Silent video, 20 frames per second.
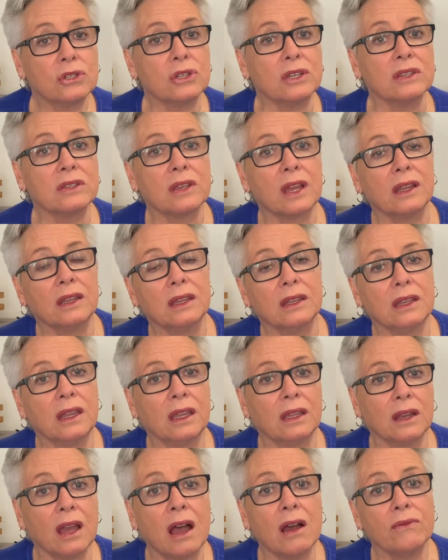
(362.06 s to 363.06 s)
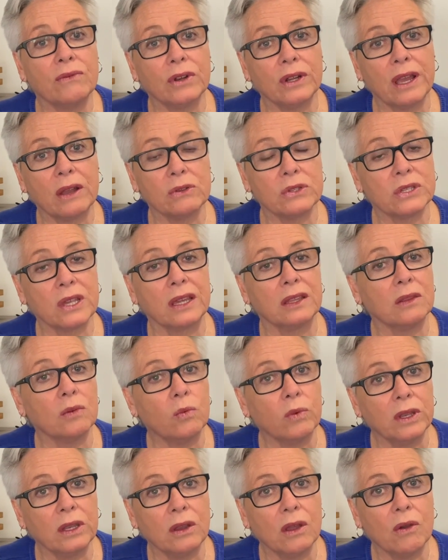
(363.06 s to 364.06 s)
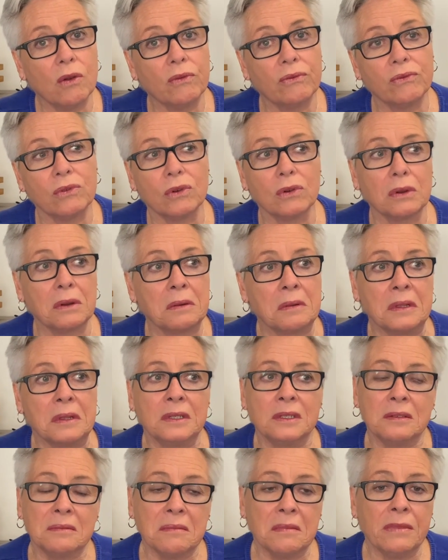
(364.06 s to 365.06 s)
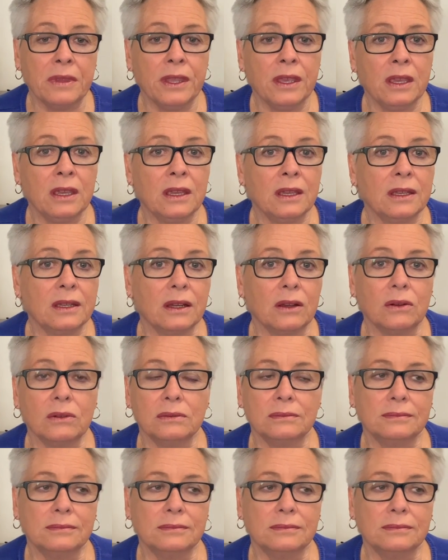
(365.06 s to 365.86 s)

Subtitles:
She said it hovered outside the window for a